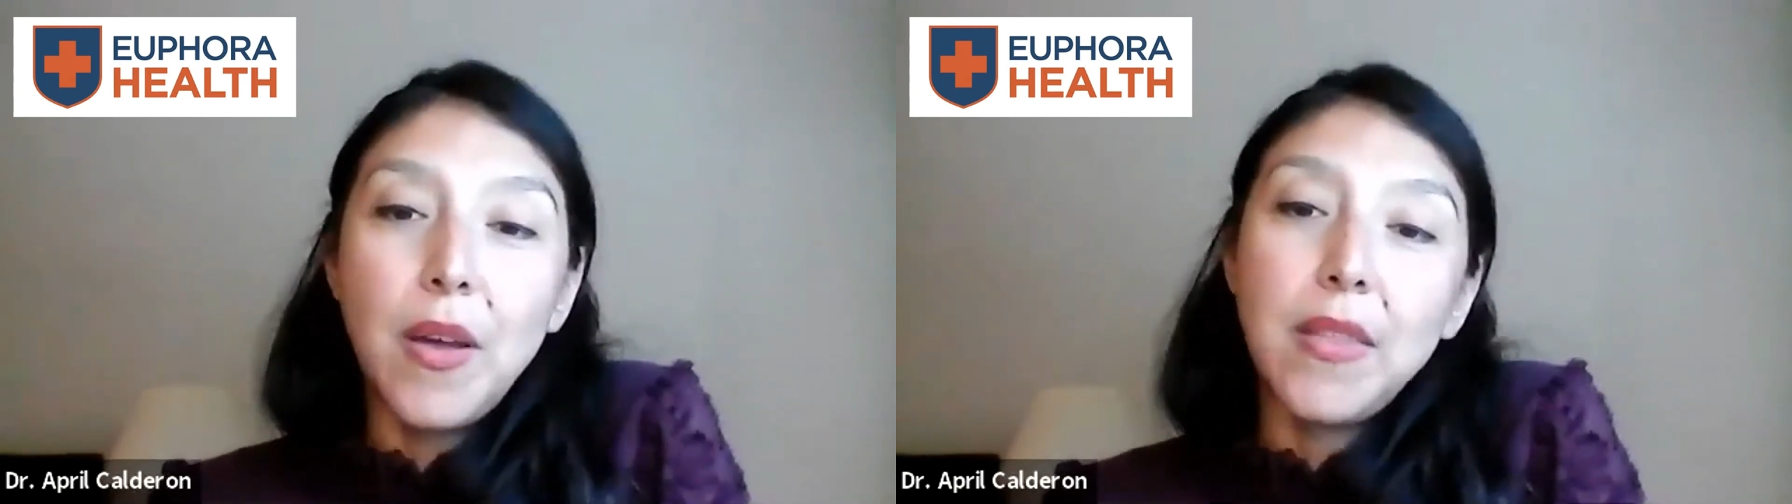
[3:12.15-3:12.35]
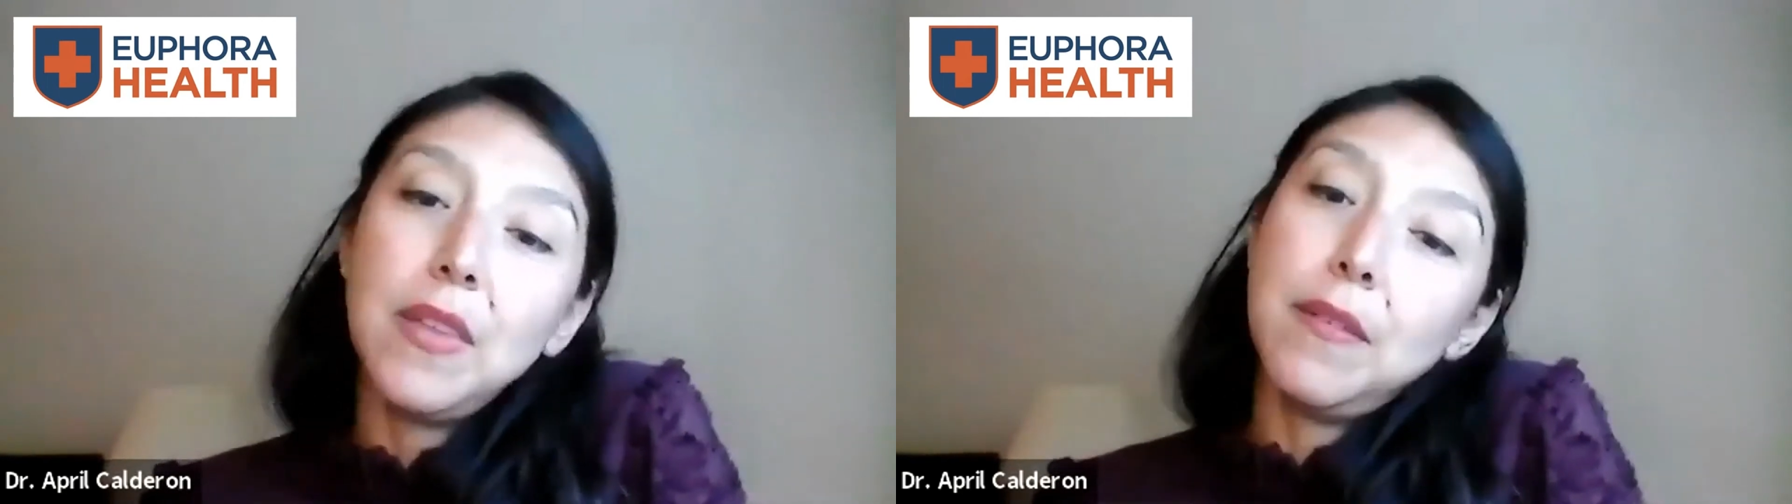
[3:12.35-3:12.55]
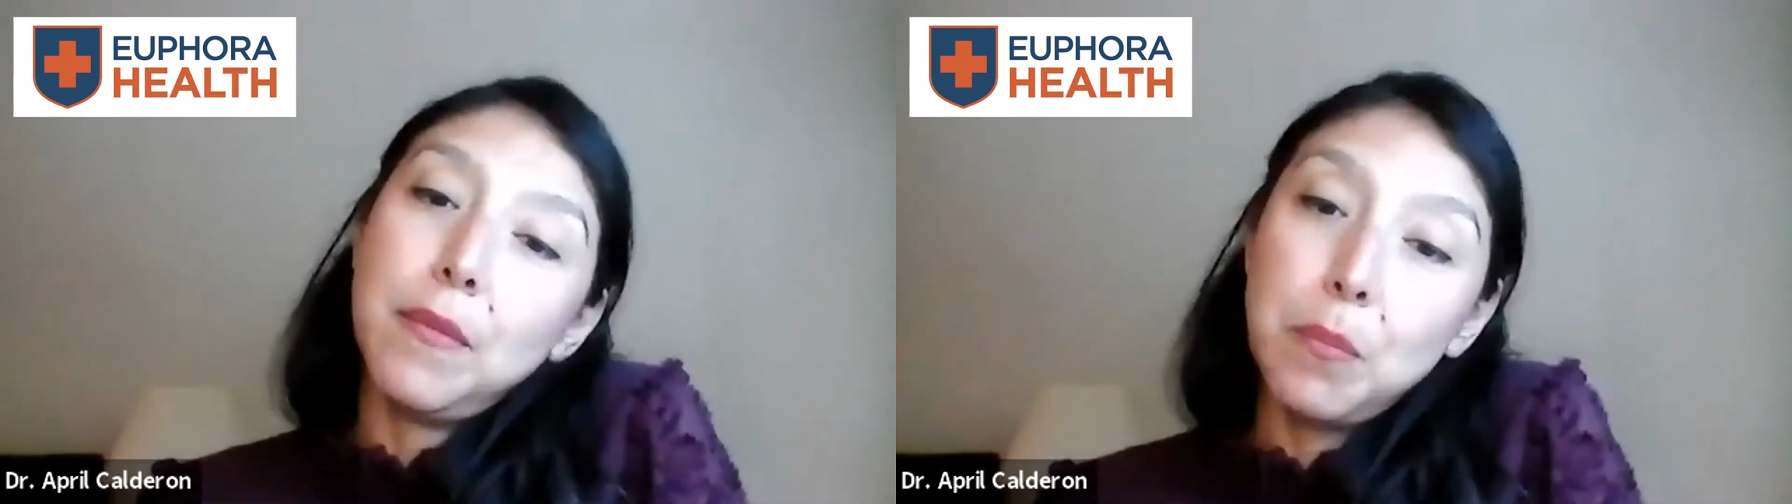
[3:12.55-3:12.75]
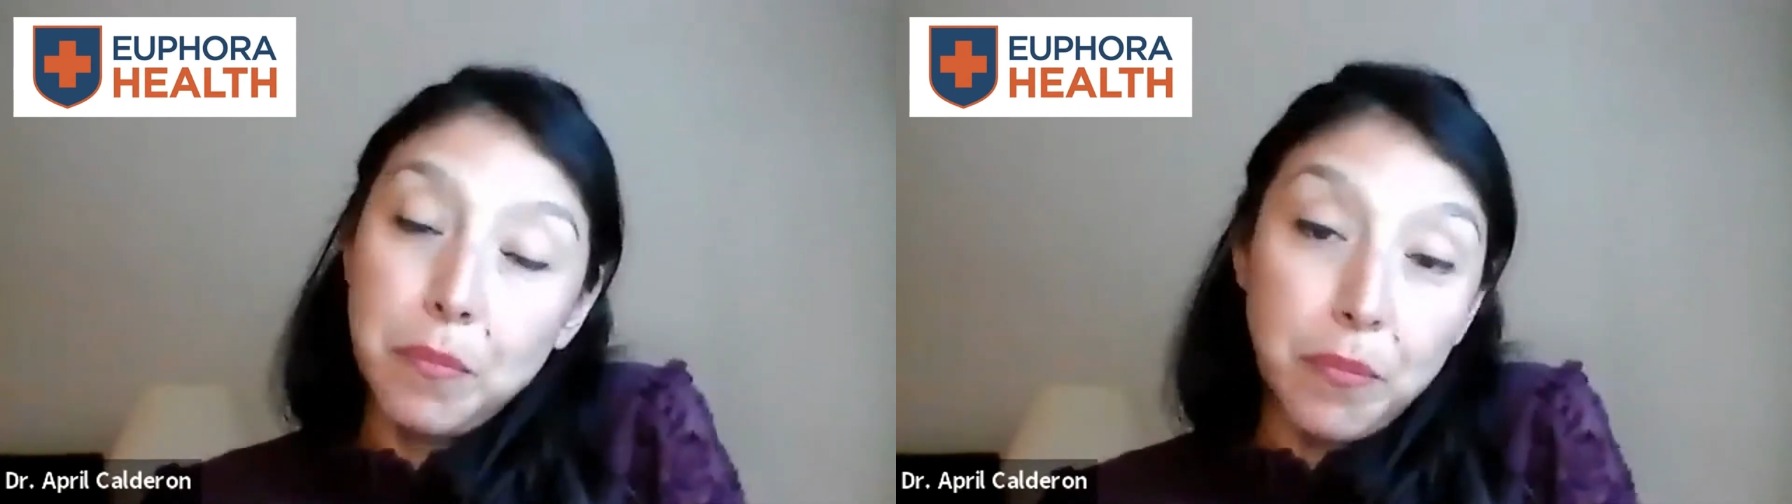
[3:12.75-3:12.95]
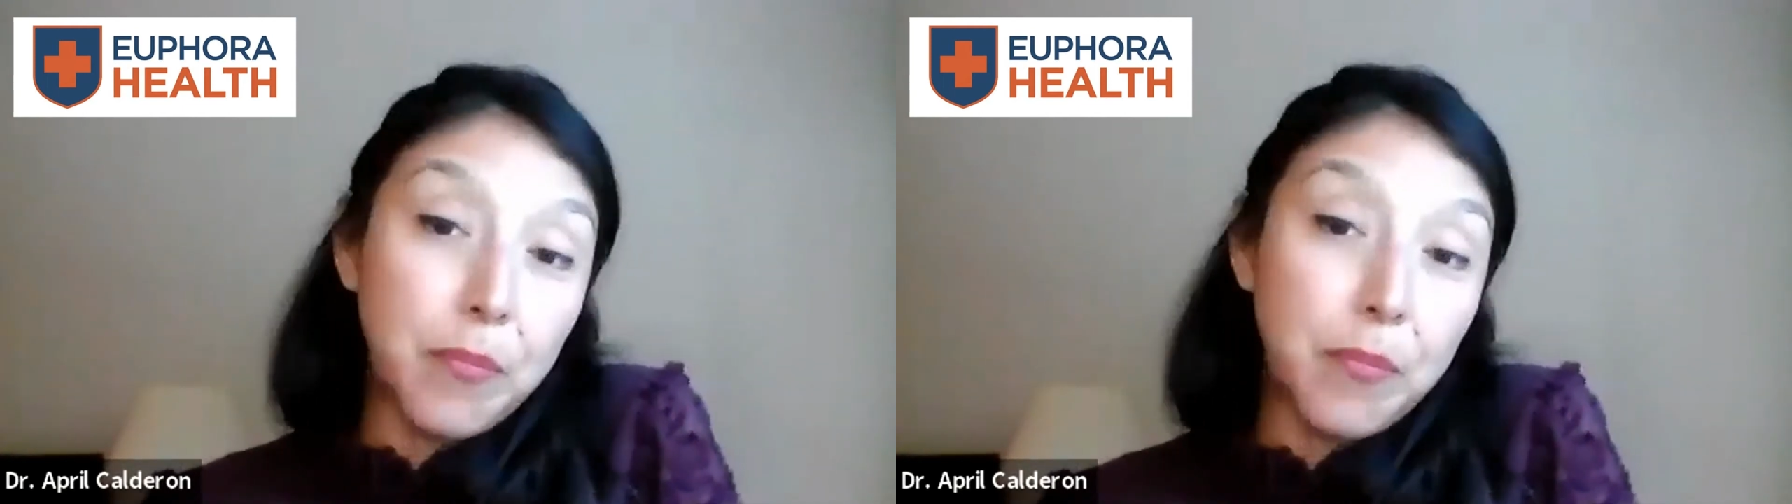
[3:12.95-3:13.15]
think
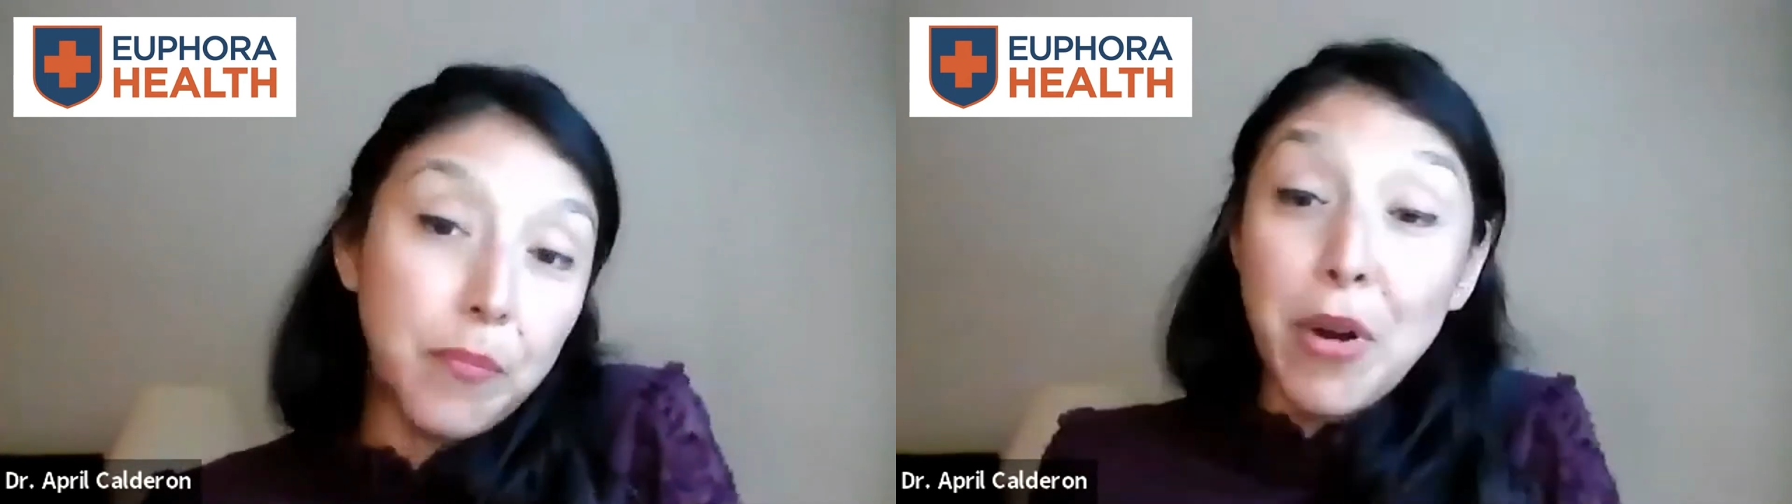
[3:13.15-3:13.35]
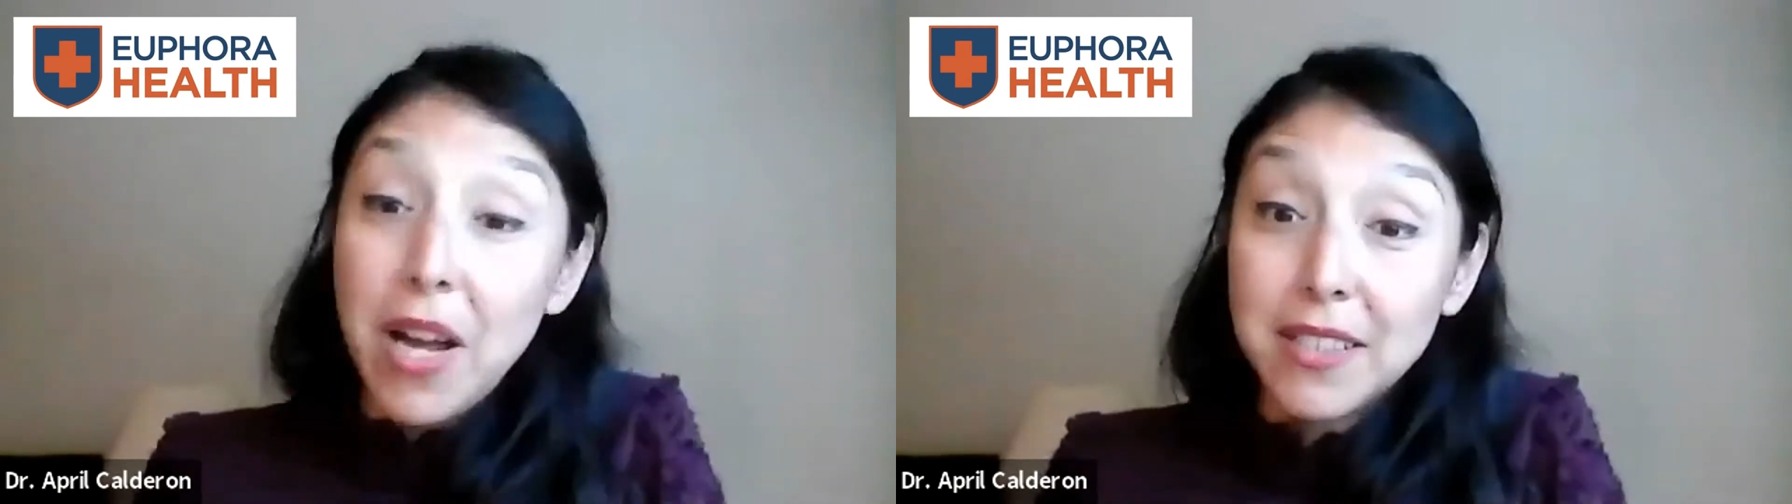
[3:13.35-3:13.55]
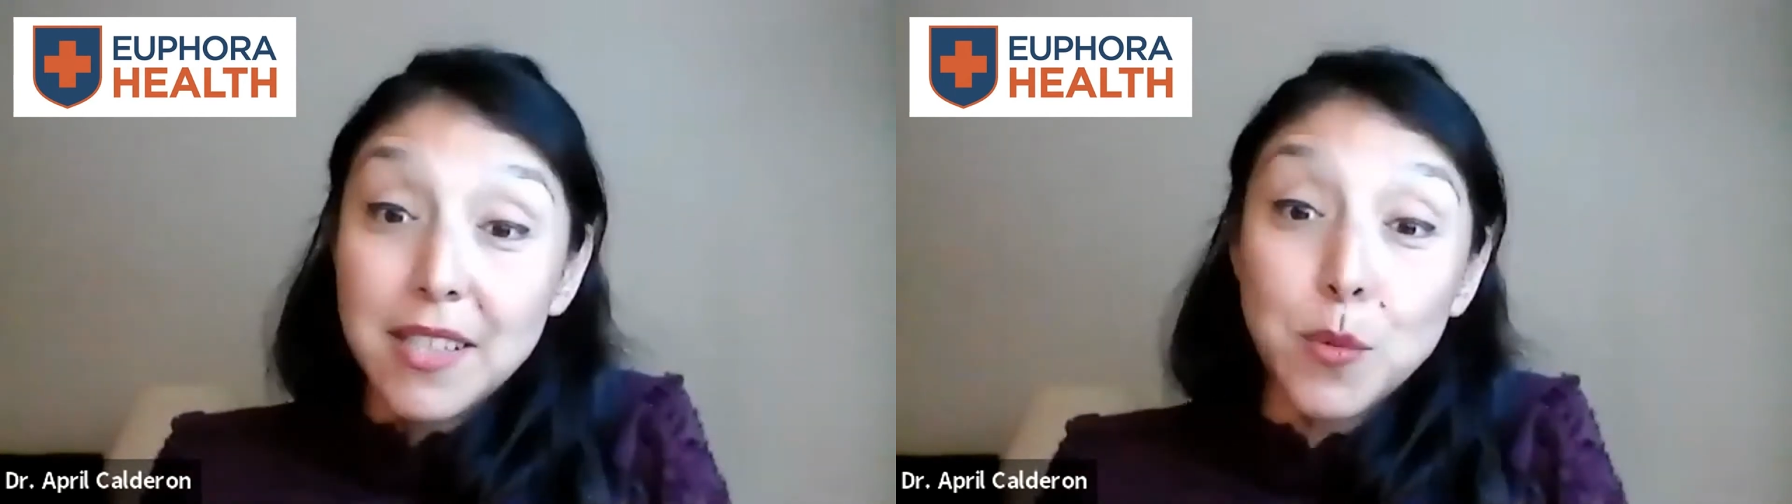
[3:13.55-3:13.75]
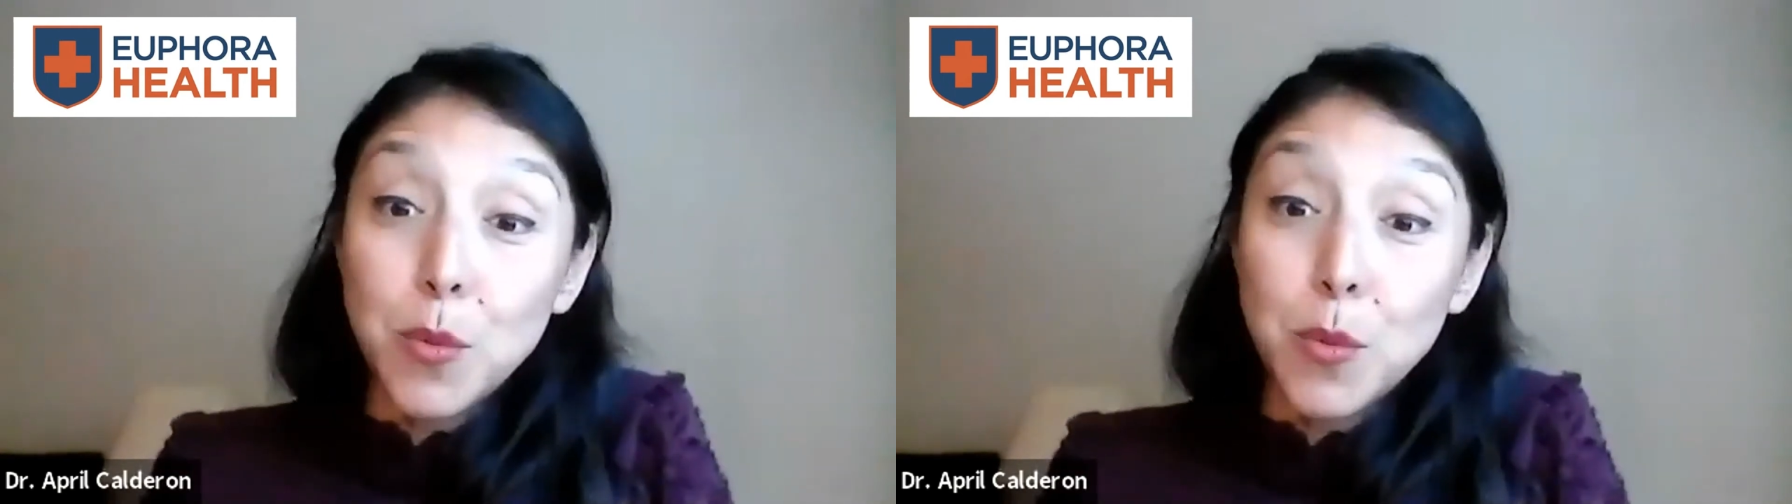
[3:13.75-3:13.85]
family practice